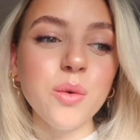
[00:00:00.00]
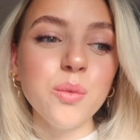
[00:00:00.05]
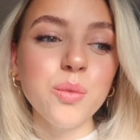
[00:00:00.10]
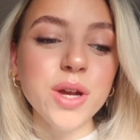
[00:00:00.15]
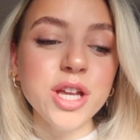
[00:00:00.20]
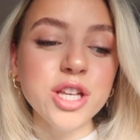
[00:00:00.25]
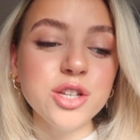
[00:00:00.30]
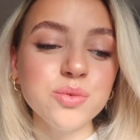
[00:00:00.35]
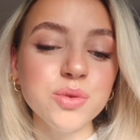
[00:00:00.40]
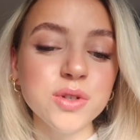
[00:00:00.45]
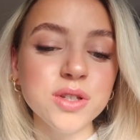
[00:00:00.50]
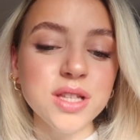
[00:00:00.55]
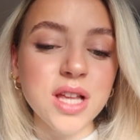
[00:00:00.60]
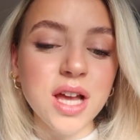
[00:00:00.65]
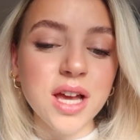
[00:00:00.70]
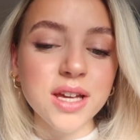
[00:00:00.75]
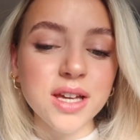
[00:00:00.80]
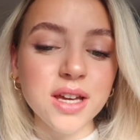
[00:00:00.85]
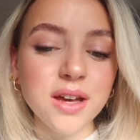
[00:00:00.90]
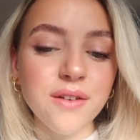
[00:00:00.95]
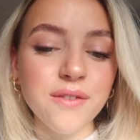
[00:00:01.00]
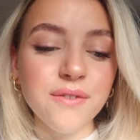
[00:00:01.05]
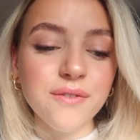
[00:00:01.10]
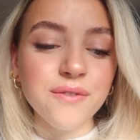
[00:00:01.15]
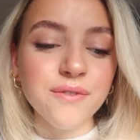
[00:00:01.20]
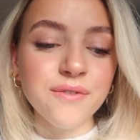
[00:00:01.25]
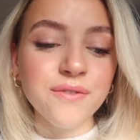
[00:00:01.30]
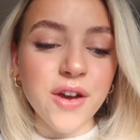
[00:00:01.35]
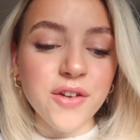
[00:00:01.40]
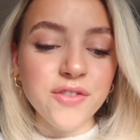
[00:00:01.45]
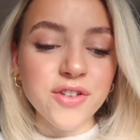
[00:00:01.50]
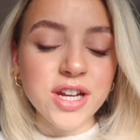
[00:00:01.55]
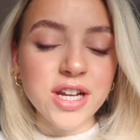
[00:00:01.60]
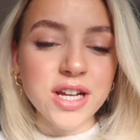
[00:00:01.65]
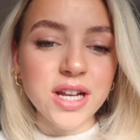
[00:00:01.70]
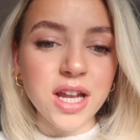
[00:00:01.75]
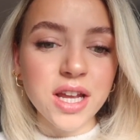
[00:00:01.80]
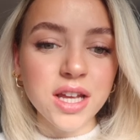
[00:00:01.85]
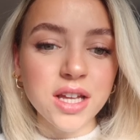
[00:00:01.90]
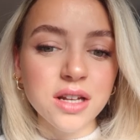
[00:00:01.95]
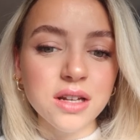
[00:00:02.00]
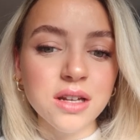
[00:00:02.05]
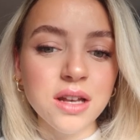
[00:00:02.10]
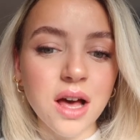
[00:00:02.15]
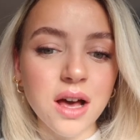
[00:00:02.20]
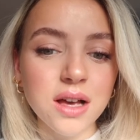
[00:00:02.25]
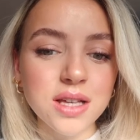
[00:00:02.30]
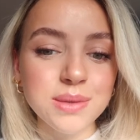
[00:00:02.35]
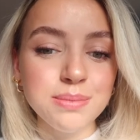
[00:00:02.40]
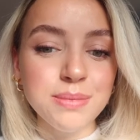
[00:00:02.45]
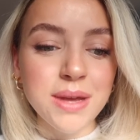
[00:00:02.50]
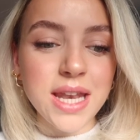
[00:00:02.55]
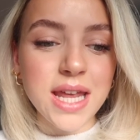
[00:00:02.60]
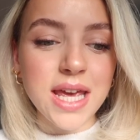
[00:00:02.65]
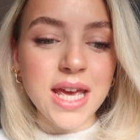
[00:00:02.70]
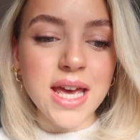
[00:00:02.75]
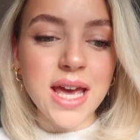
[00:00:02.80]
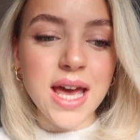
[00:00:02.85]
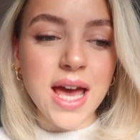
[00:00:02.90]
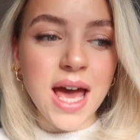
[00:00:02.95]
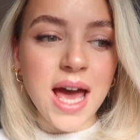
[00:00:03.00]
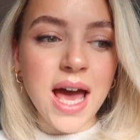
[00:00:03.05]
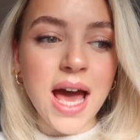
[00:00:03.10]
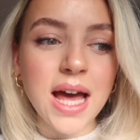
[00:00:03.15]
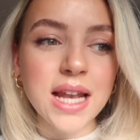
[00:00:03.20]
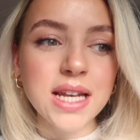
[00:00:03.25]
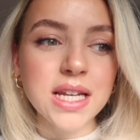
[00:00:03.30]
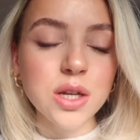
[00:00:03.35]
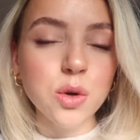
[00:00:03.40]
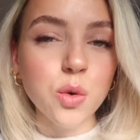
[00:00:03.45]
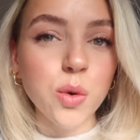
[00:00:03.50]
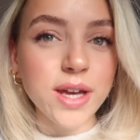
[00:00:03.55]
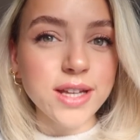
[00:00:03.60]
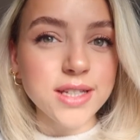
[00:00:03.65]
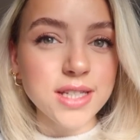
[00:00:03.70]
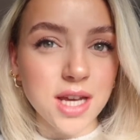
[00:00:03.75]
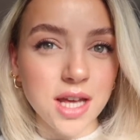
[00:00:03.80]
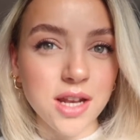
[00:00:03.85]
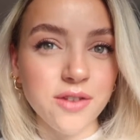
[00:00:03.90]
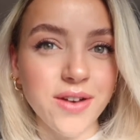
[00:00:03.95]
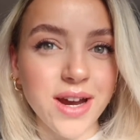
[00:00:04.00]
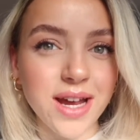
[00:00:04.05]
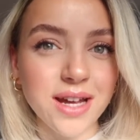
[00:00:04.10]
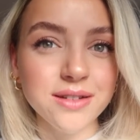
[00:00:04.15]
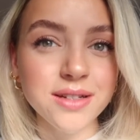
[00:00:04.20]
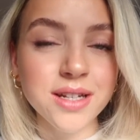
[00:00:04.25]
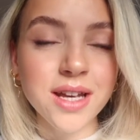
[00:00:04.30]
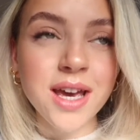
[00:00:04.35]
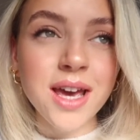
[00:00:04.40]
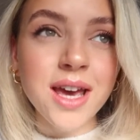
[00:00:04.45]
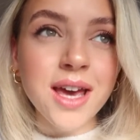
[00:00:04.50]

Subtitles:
which was like very like last minute and a quick turnaround.